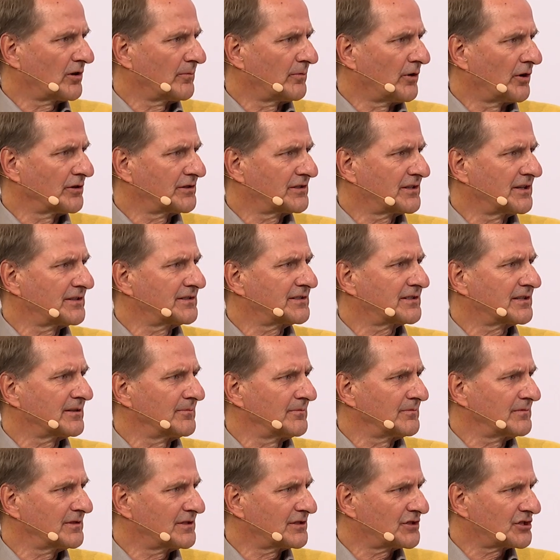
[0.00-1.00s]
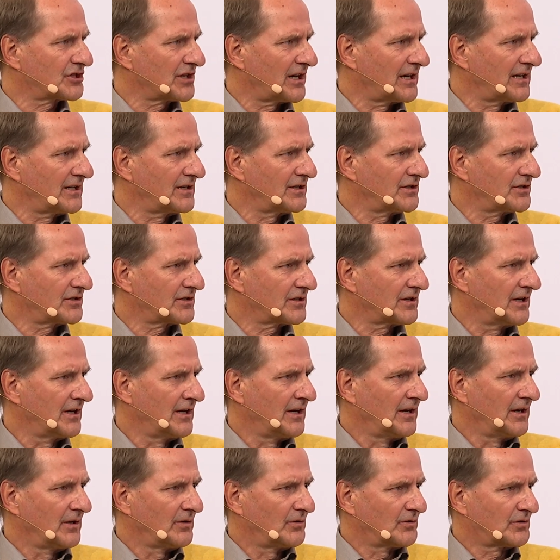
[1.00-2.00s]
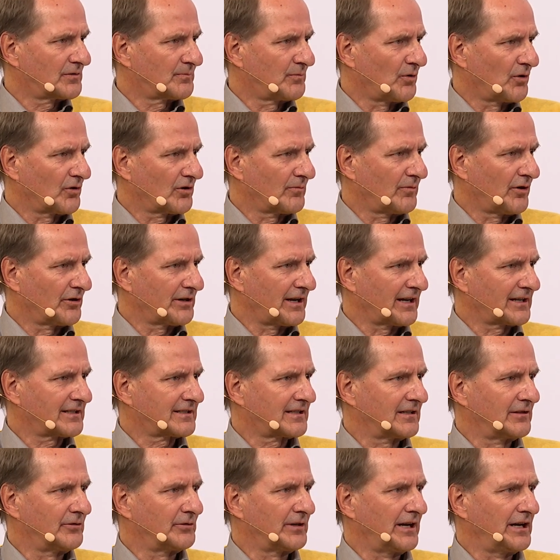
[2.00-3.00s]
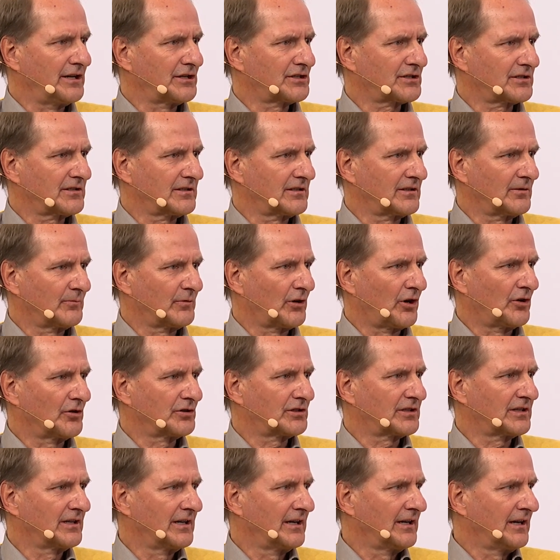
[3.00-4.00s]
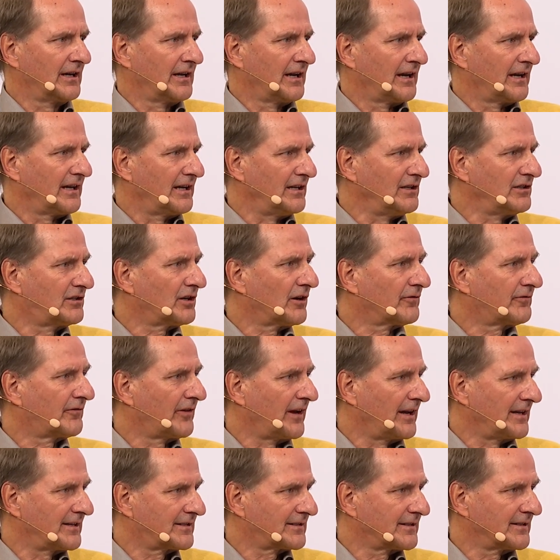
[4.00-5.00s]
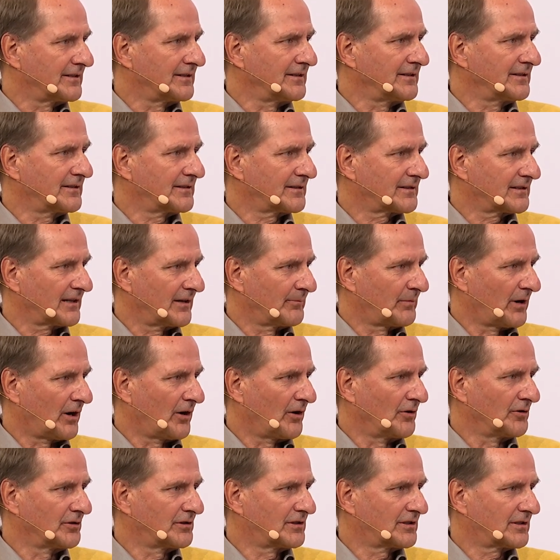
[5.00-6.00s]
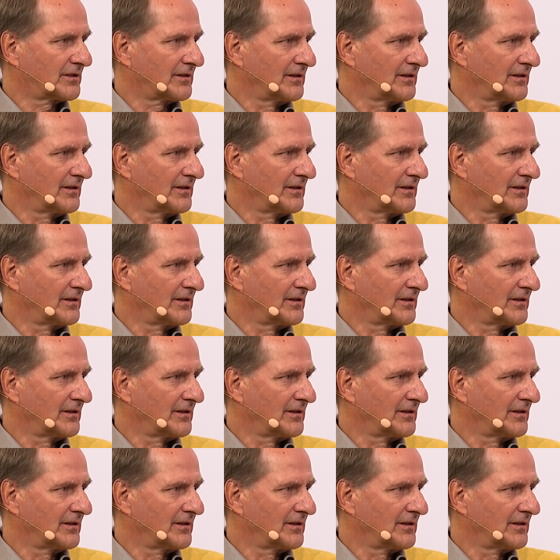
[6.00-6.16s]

about systems change, you spoke about acceleration, about interfaces, about